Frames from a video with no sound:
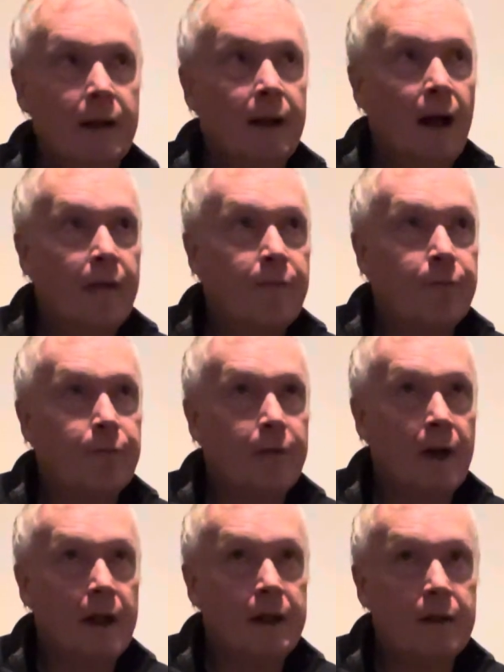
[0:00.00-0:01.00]
I've
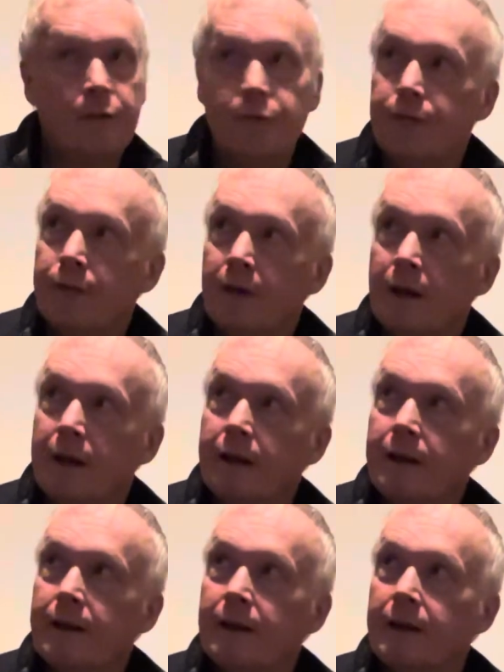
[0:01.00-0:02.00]
kind of
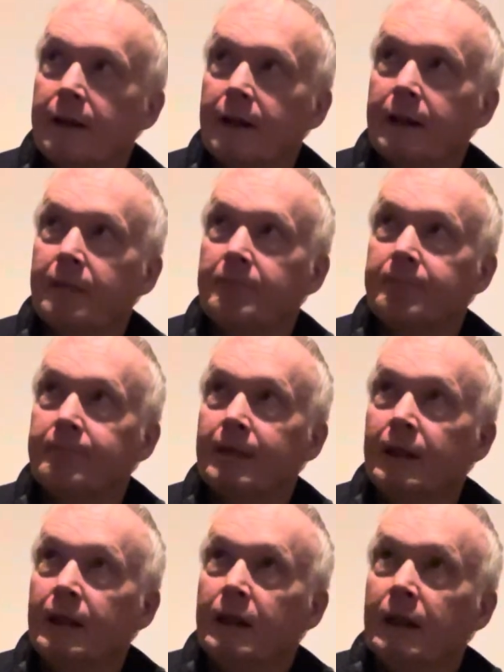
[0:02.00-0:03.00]
like
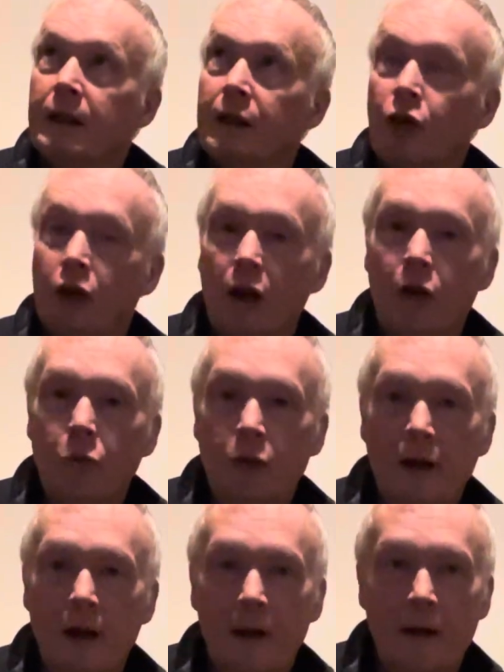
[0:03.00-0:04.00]

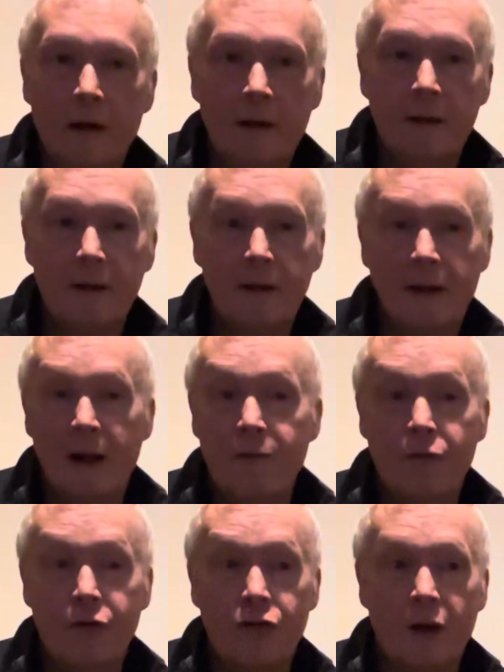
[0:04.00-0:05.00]
concluded that
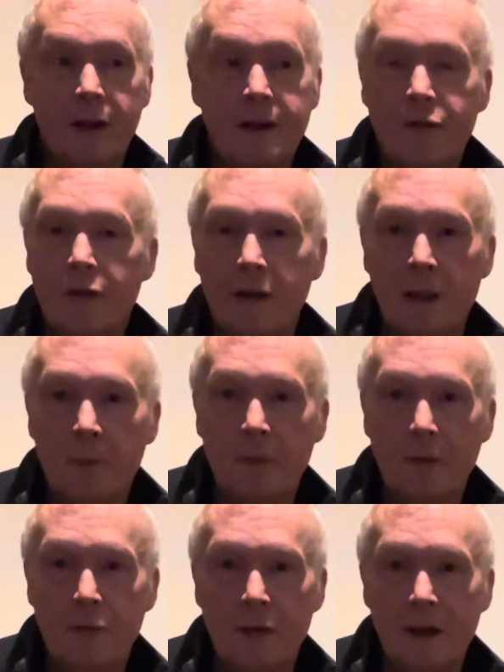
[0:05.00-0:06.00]
I've tried different
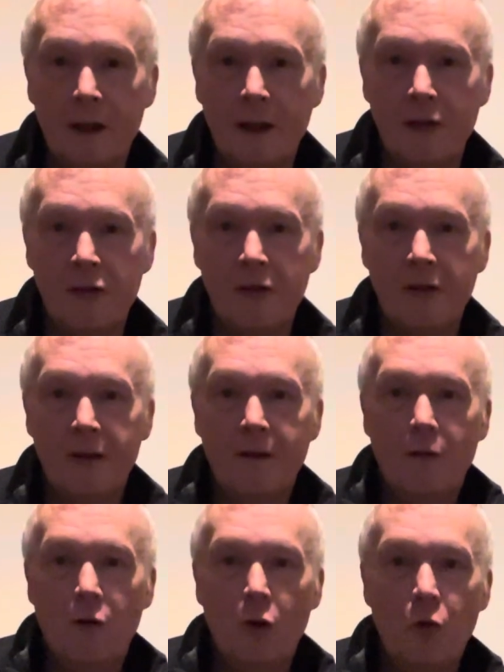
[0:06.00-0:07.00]
amplifiers
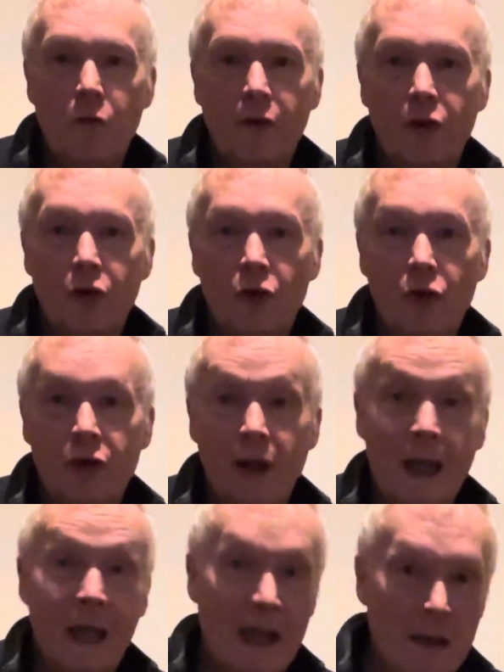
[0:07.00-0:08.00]
over the years
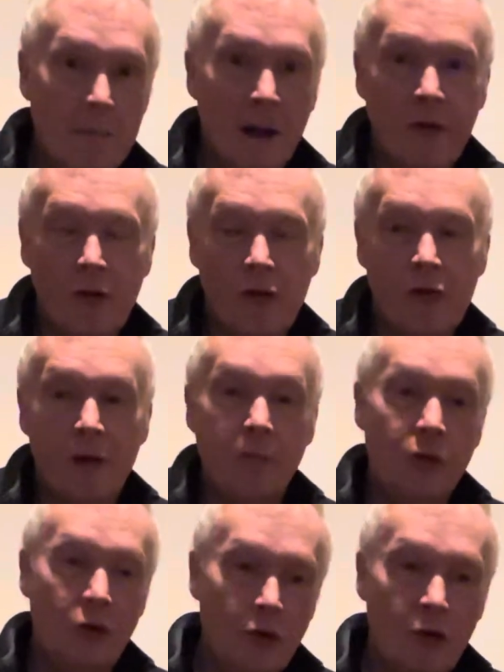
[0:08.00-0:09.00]
in my system
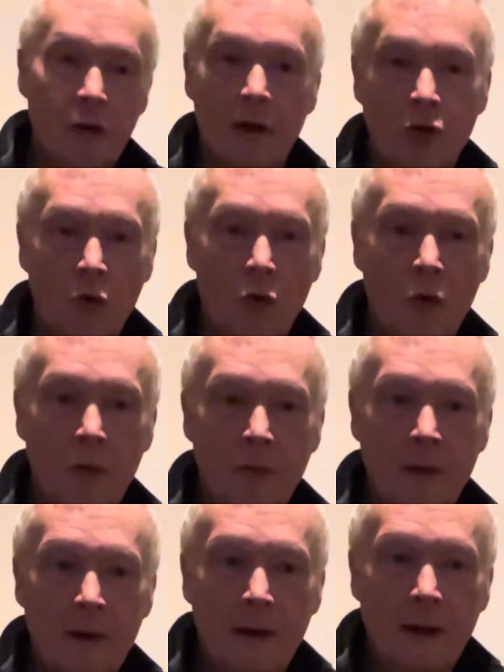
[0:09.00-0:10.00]
here at home,
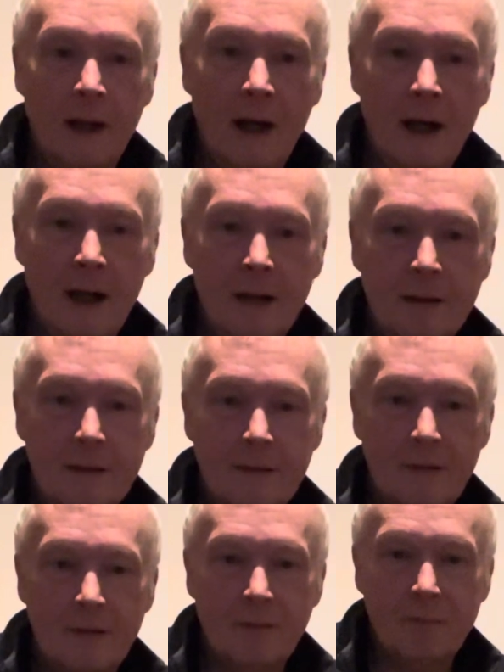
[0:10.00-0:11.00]
and
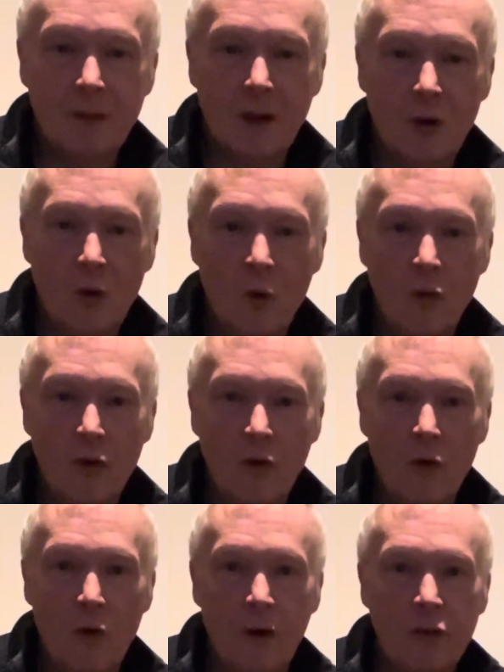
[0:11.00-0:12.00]

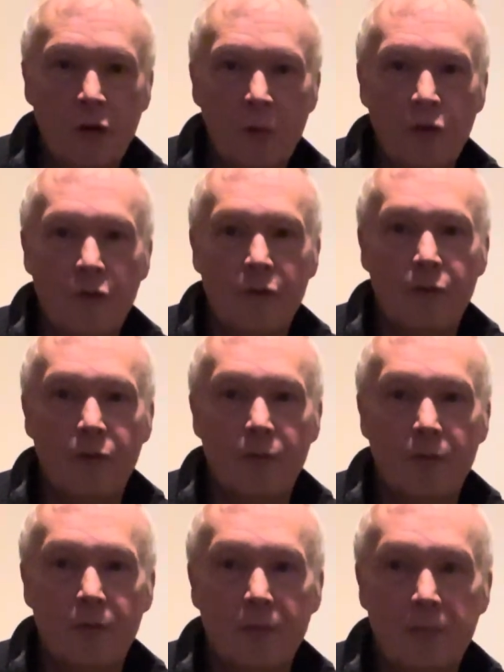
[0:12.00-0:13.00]
overall, in terms of
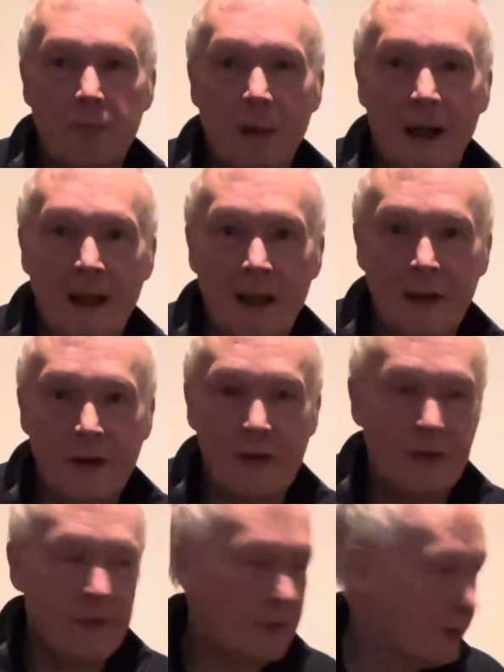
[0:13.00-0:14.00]

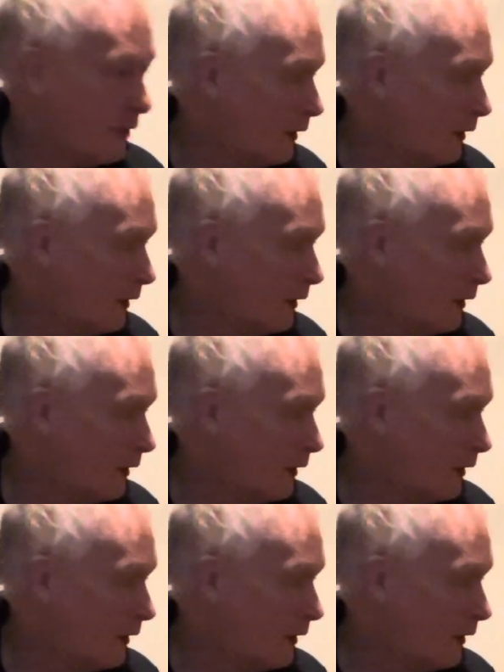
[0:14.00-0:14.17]
balance